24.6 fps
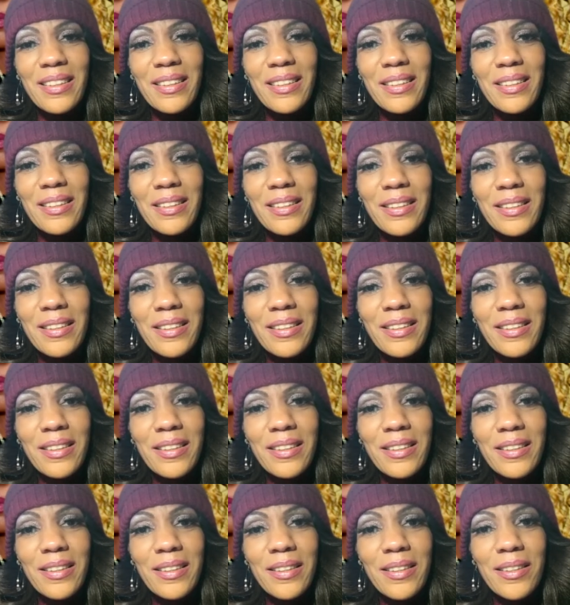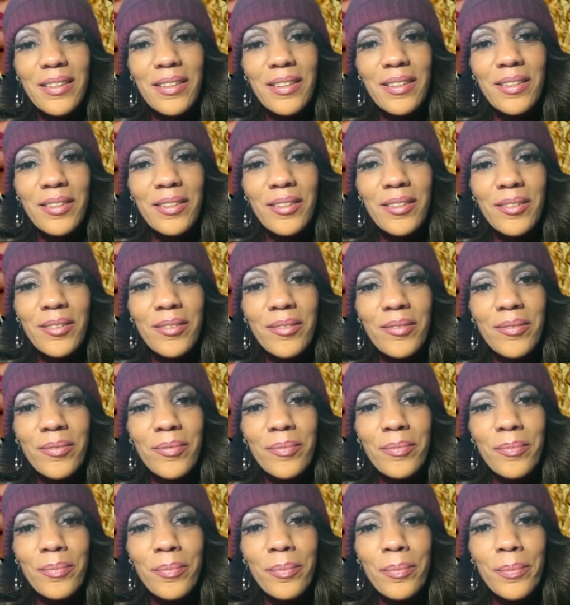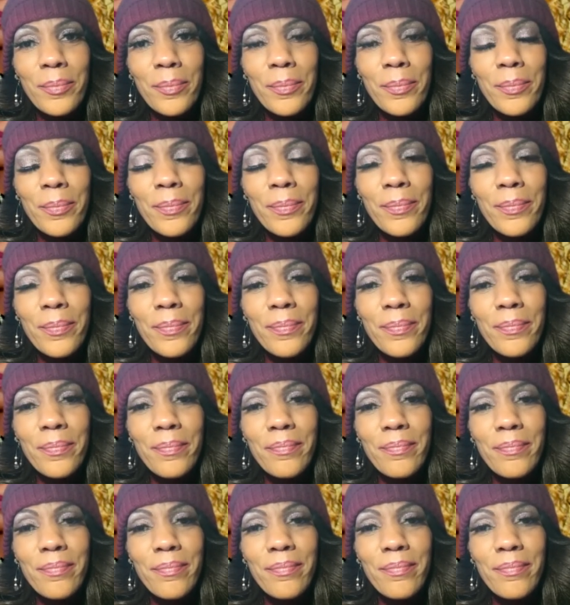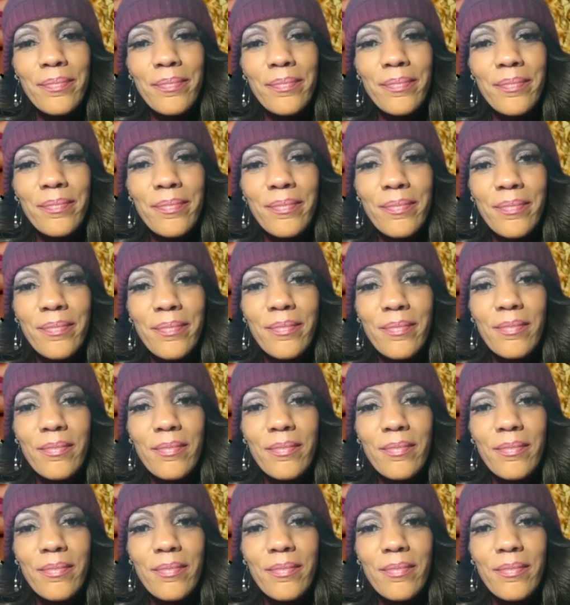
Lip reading: The person shown says nothing.